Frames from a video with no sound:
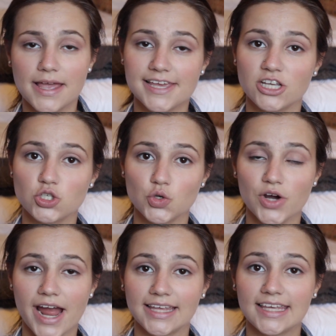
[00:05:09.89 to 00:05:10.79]
making
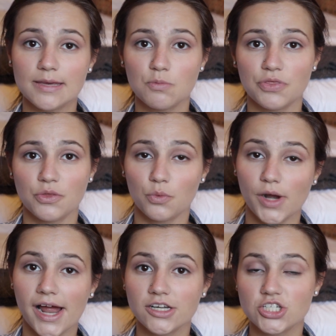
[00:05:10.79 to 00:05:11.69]
sure I keep with the
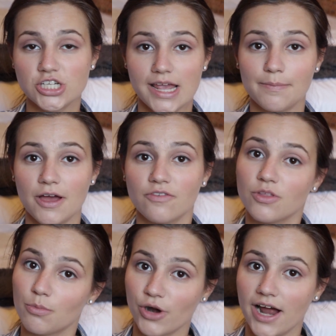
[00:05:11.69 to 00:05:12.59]
round shape of
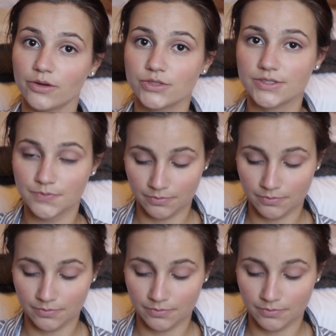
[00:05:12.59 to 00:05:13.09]
the brows.